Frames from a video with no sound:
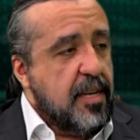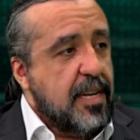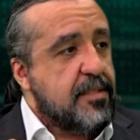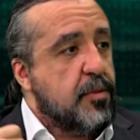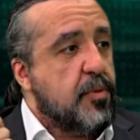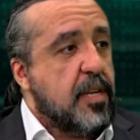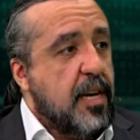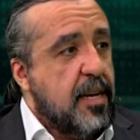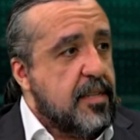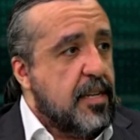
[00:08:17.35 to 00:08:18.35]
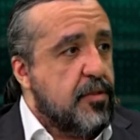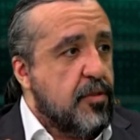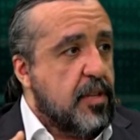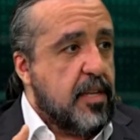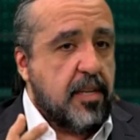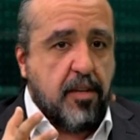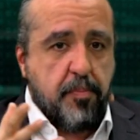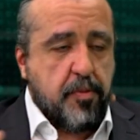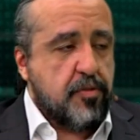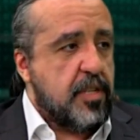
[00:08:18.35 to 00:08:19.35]
safety of the
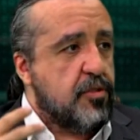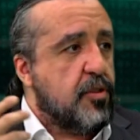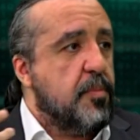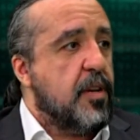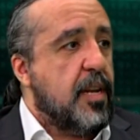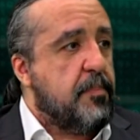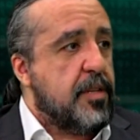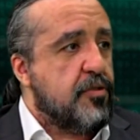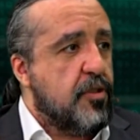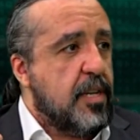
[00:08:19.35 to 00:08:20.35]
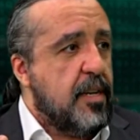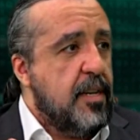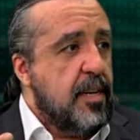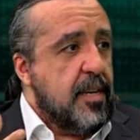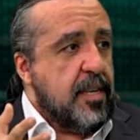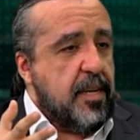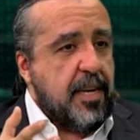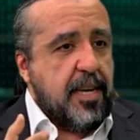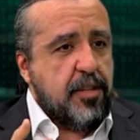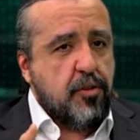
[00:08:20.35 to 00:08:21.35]
processes and the persons also?
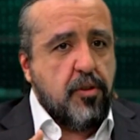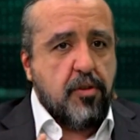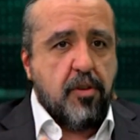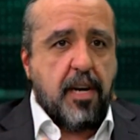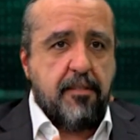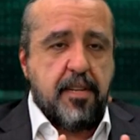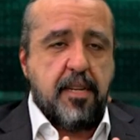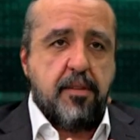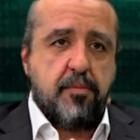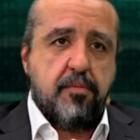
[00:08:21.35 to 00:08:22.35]
And this opens